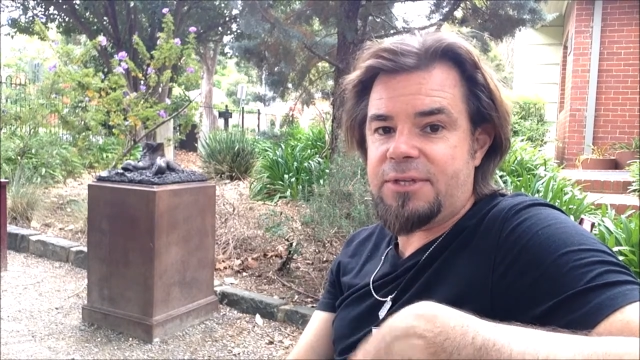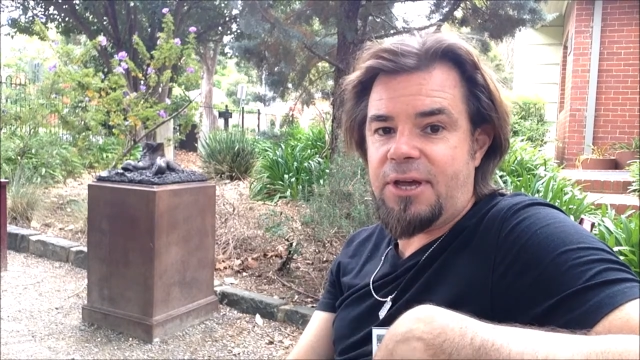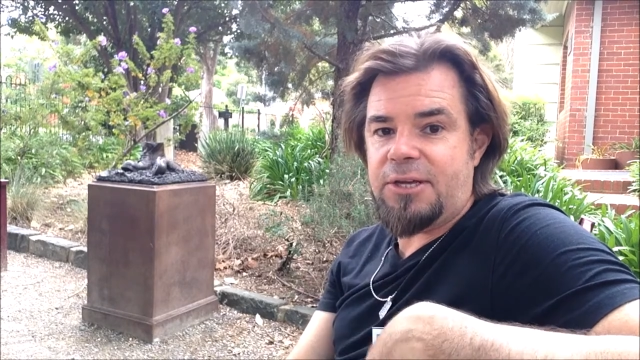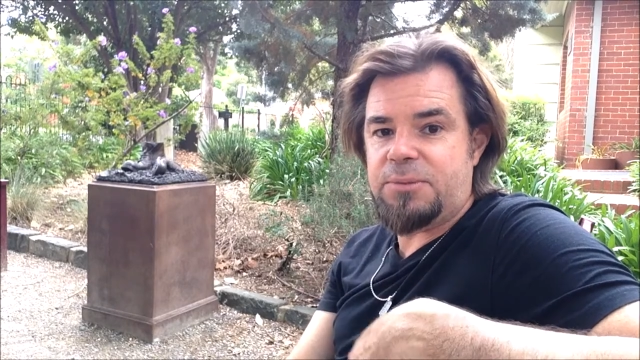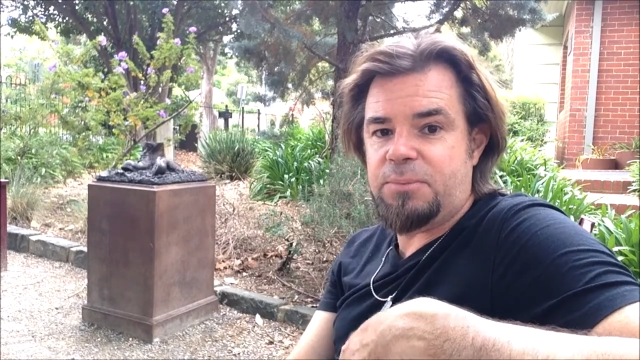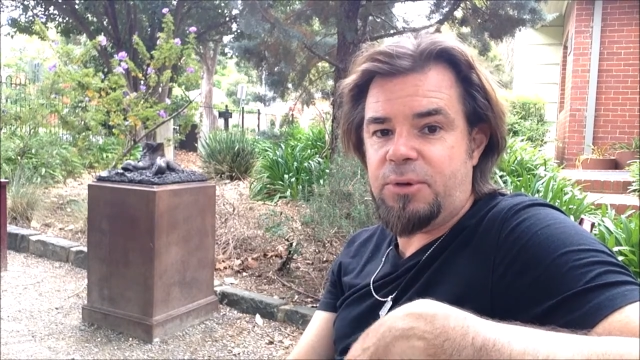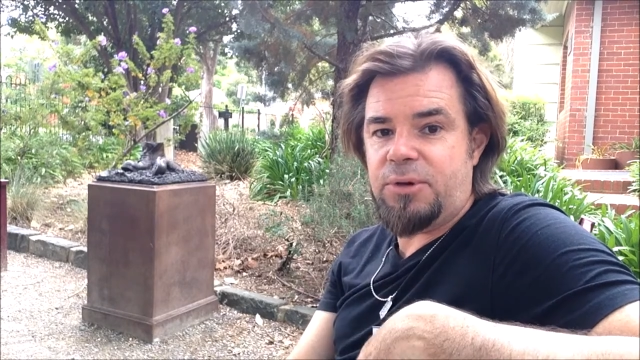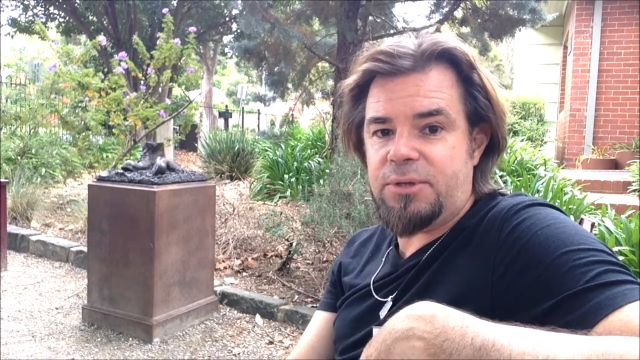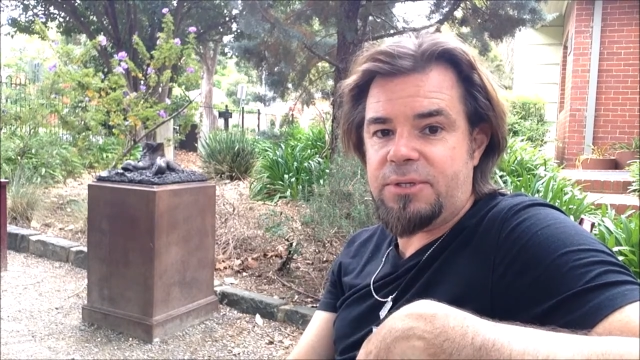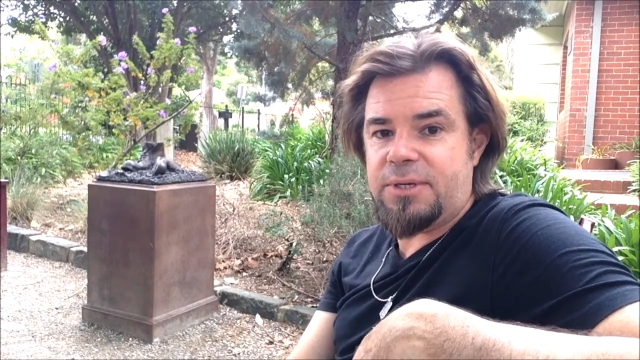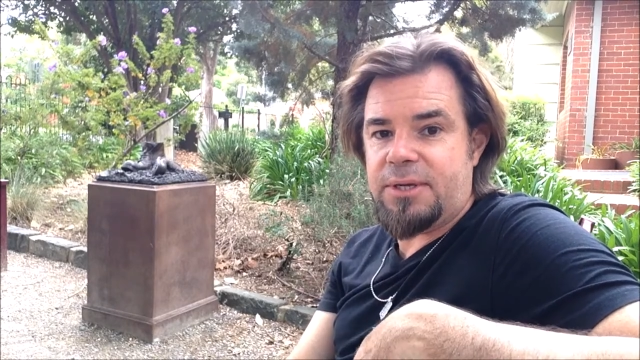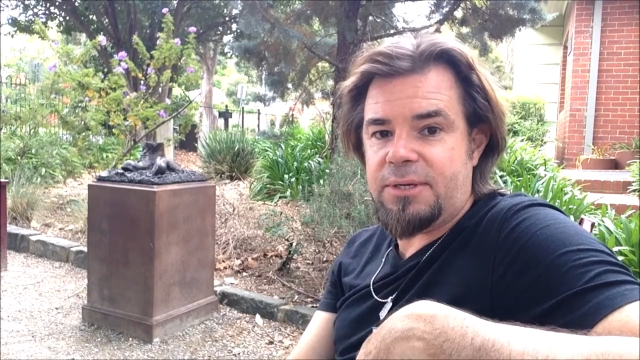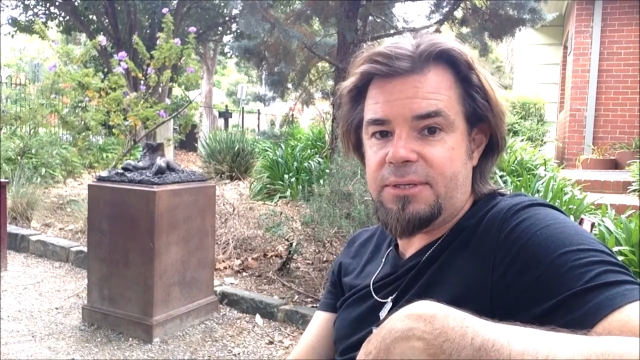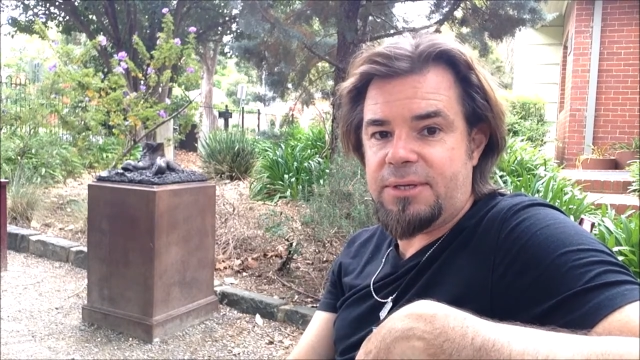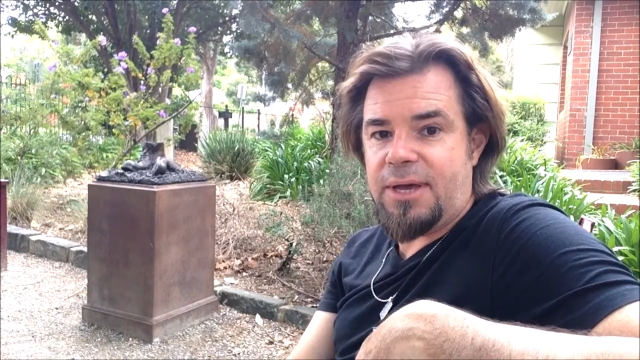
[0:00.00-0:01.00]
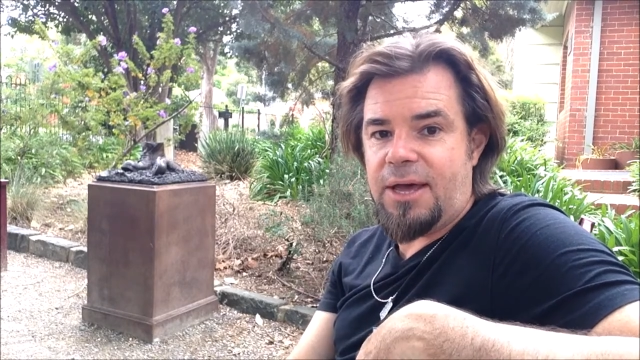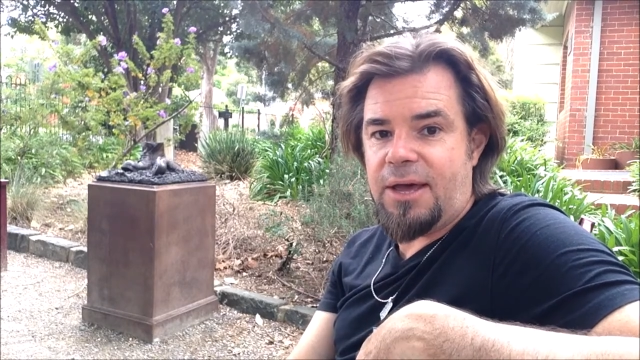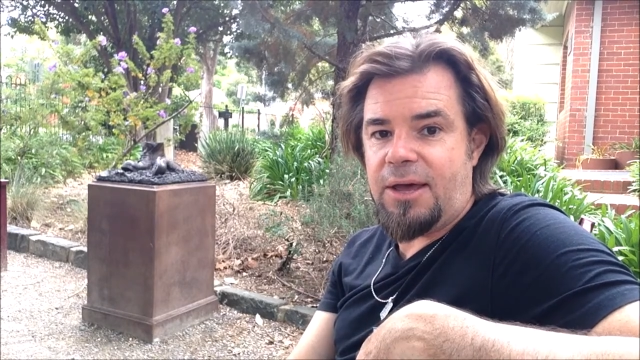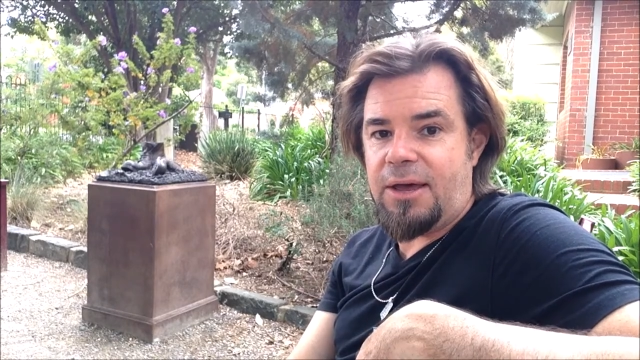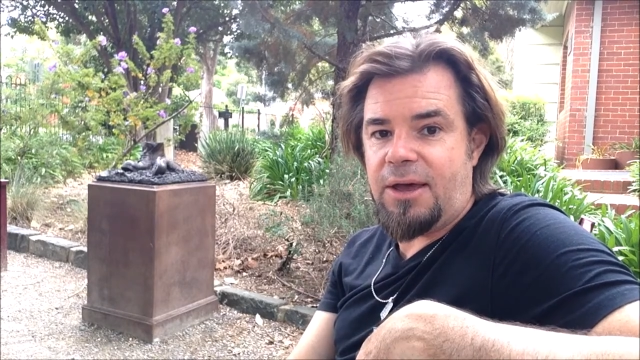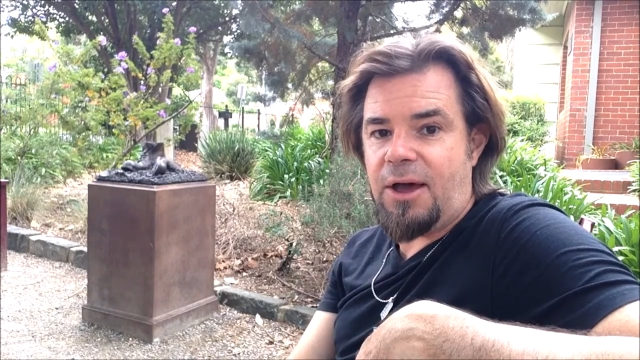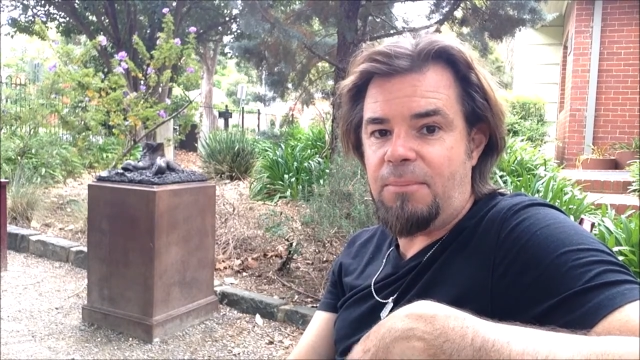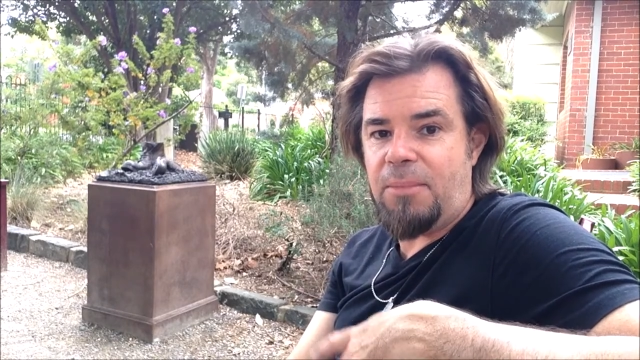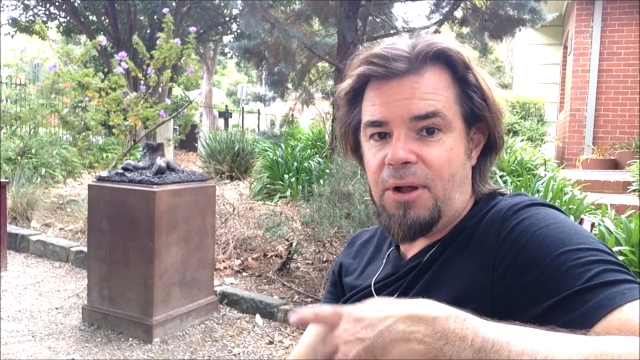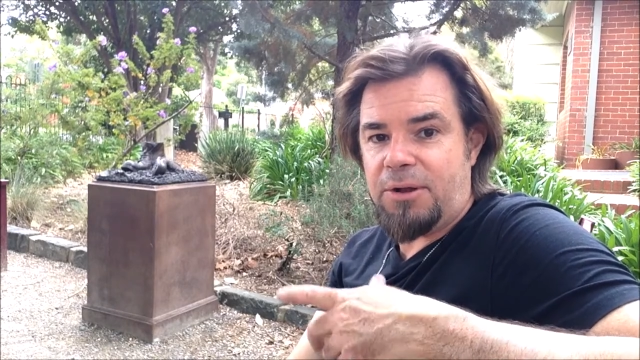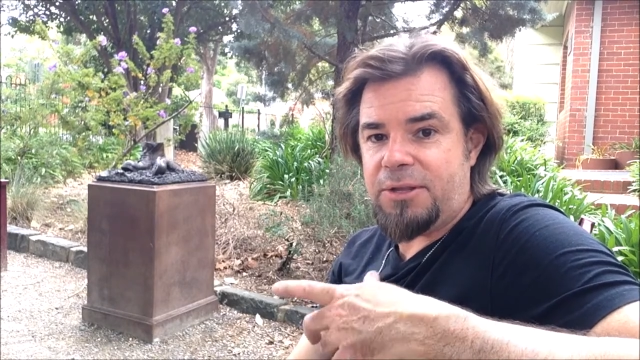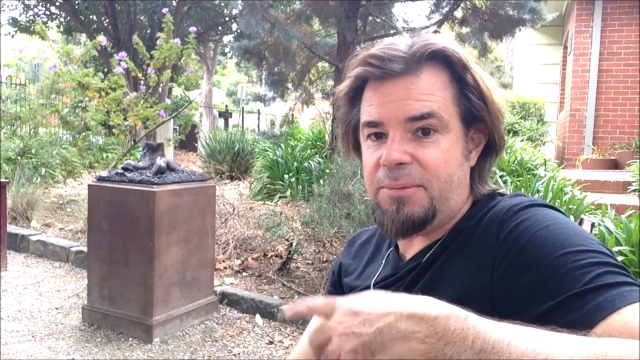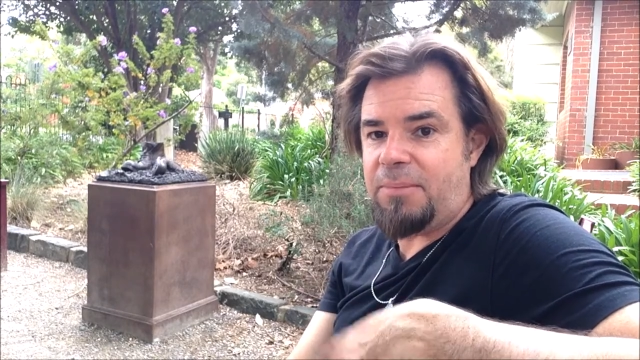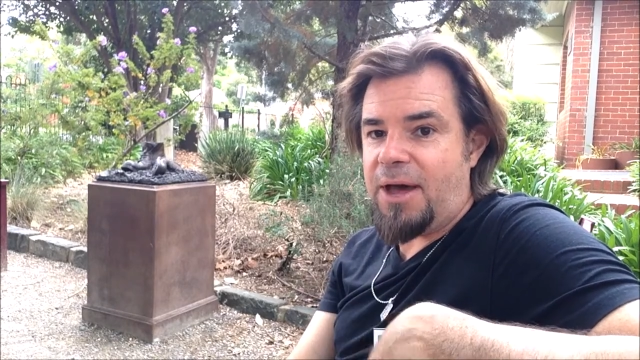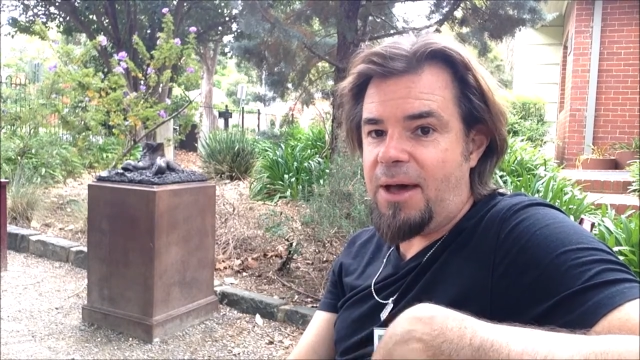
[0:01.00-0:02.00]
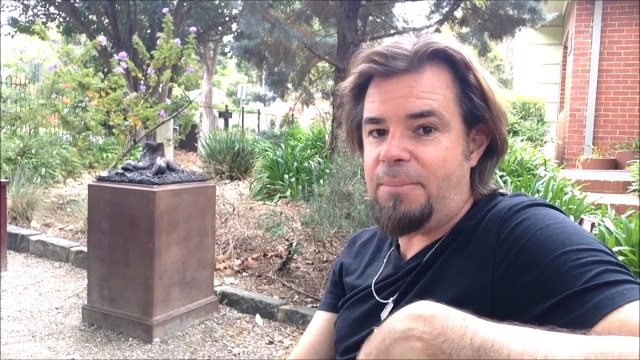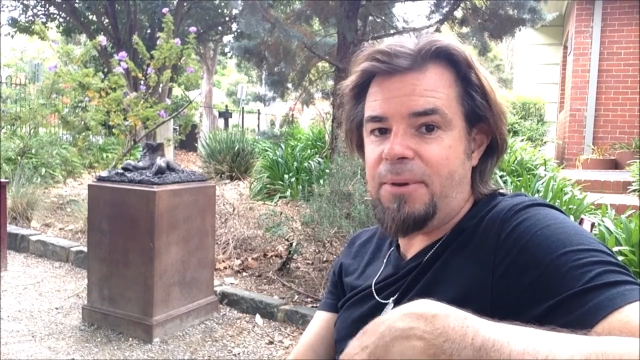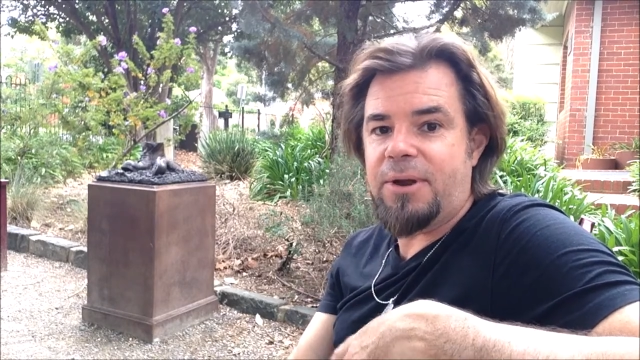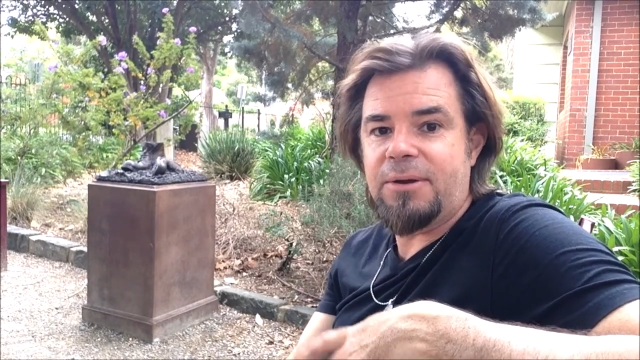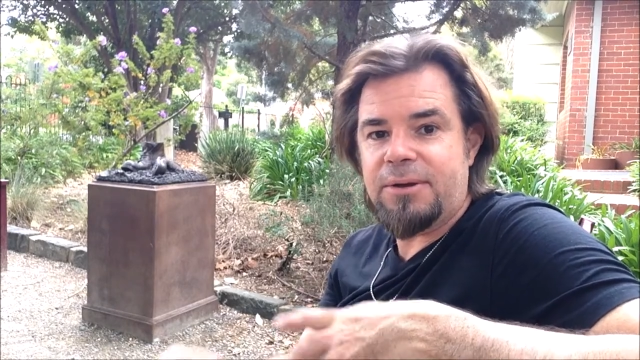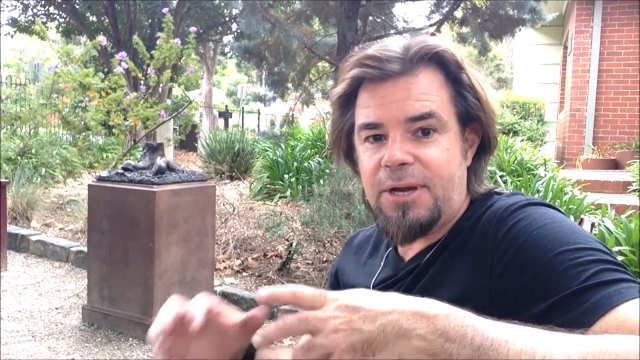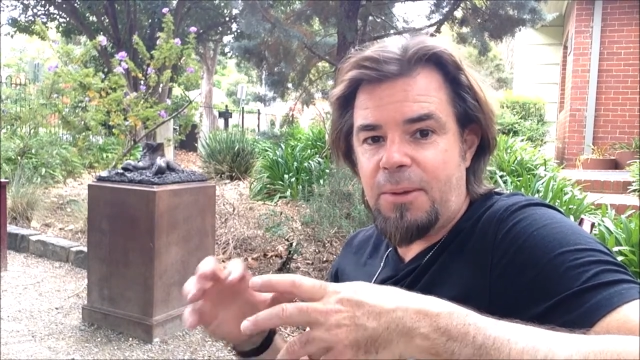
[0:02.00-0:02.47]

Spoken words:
us those boots, and I mulled them up and,